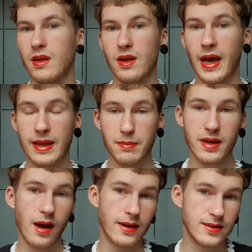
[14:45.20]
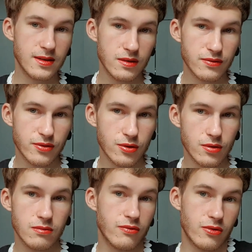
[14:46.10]
had my eyes on for
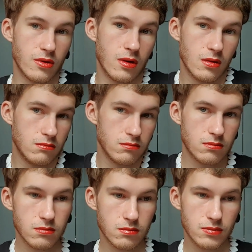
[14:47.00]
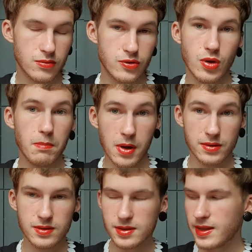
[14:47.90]
some
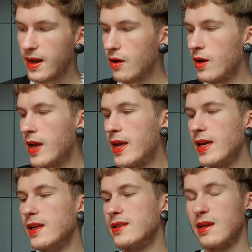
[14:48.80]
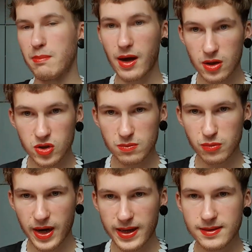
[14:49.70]
months now. It is a Belgian
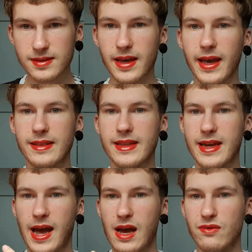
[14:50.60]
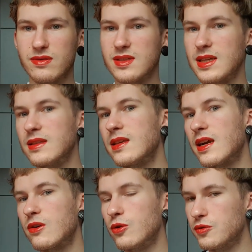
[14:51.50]
brand, and they have
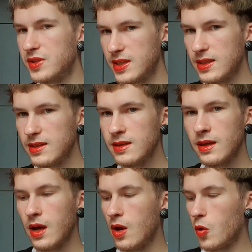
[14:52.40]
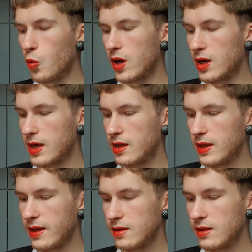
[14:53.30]
skincare routine where
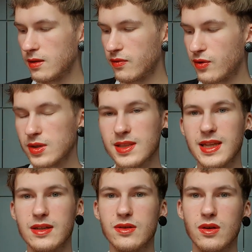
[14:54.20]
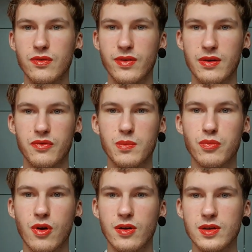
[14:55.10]
the first letter of every
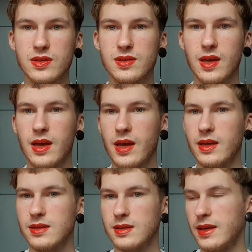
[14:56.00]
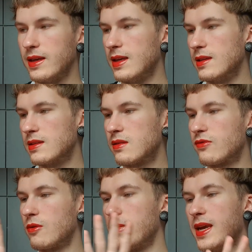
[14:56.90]
product is
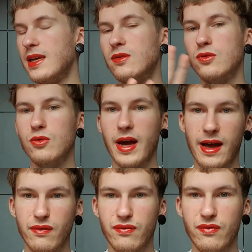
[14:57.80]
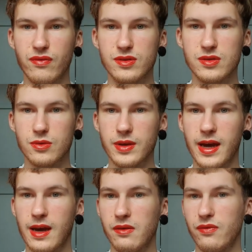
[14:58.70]
from A to F. So you
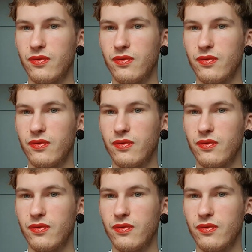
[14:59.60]
have